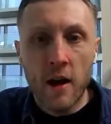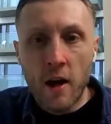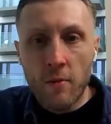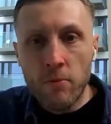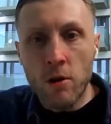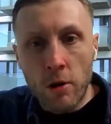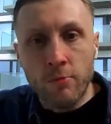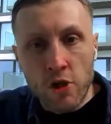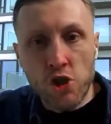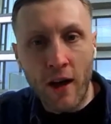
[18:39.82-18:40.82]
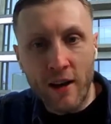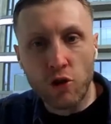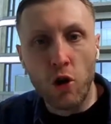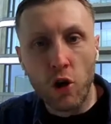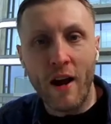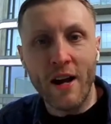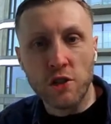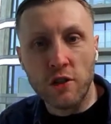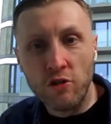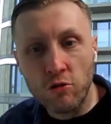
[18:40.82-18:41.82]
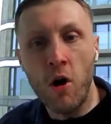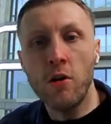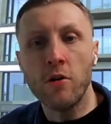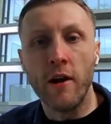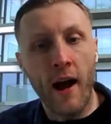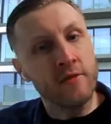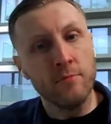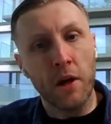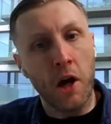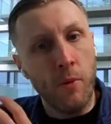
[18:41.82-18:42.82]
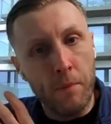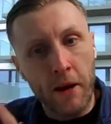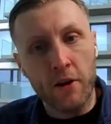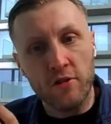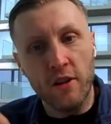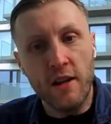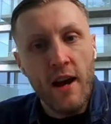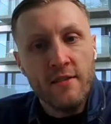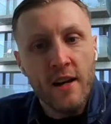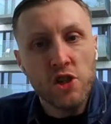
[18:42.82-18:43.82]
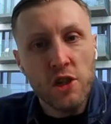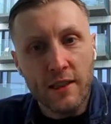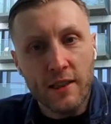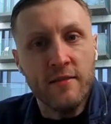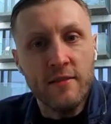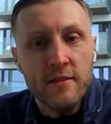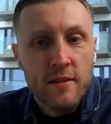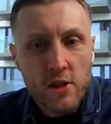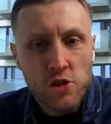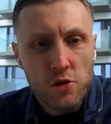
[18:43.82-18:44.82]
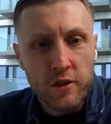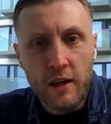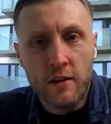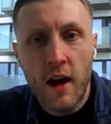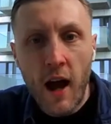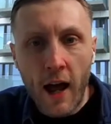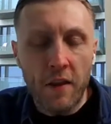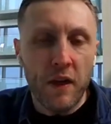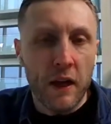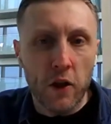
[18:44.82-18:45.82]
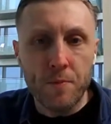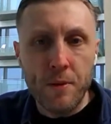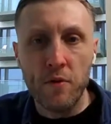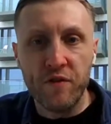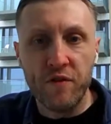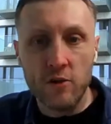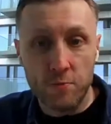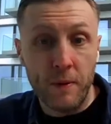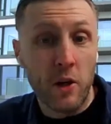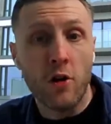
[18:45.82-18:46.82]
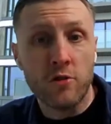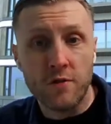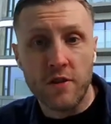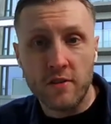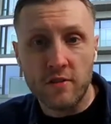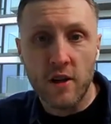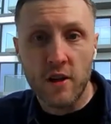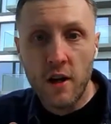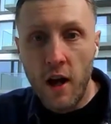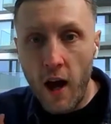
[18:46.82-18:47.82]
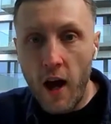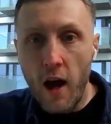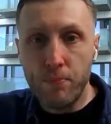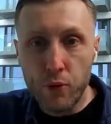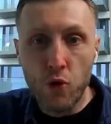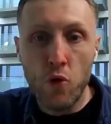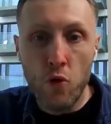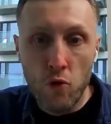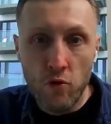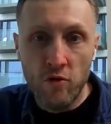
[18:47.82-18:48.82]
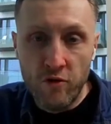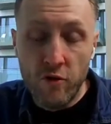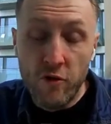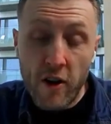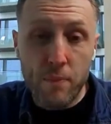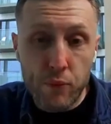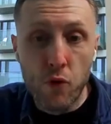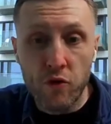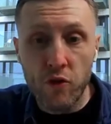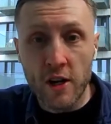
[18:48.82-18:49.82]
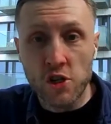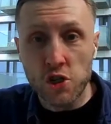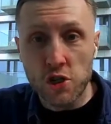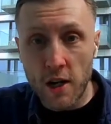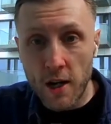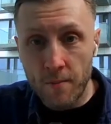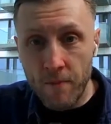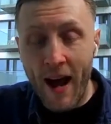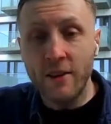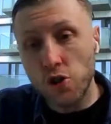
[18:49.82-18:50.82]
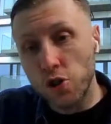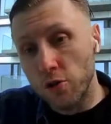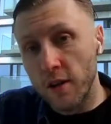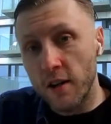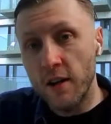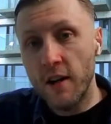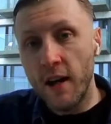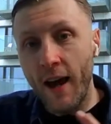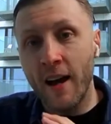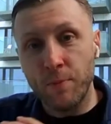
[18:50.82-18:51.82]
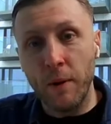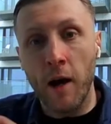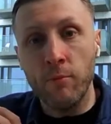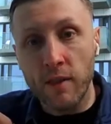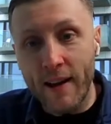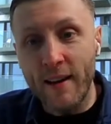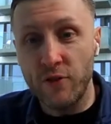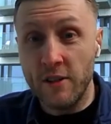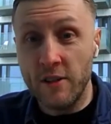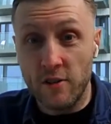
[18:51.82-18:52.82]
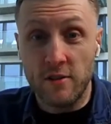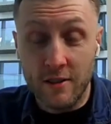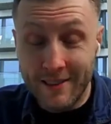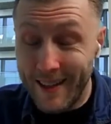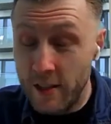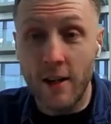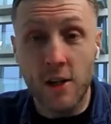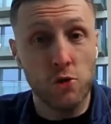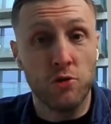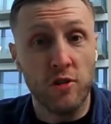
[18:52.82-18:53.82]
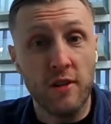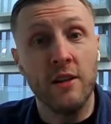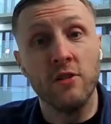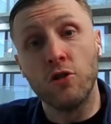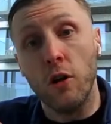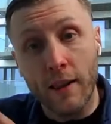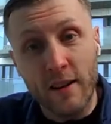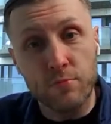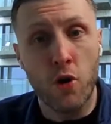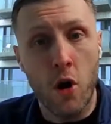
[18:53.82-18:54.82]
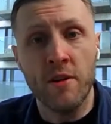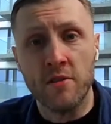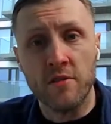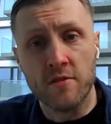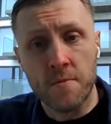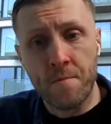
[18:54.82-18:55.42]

Montreal has got gradually smaller. It hasn't become a bigger city. It's actually less than its international thing, and and I think a lot of people feel it's because of this uh, pro, very pro French um, attitude that has become less of an international city and has got less prominence.